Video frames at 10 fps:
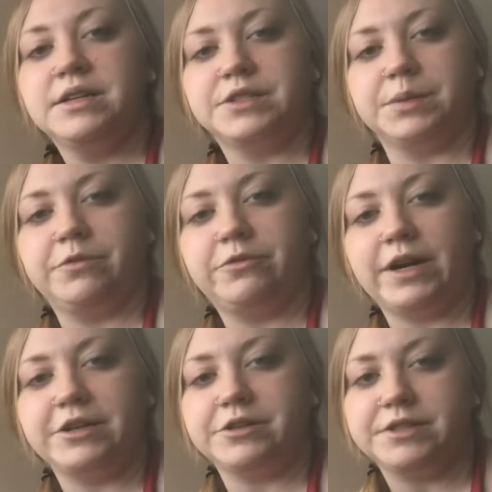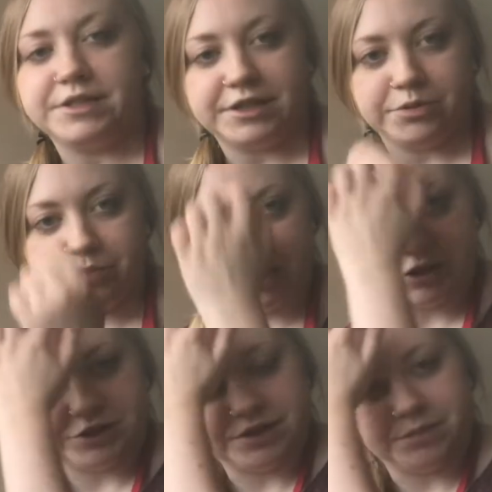some finer detailed
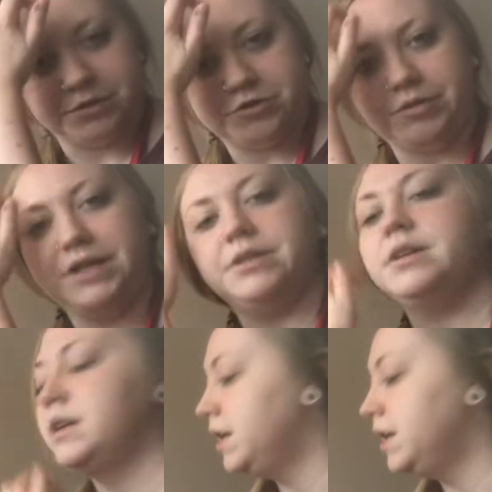branches in between.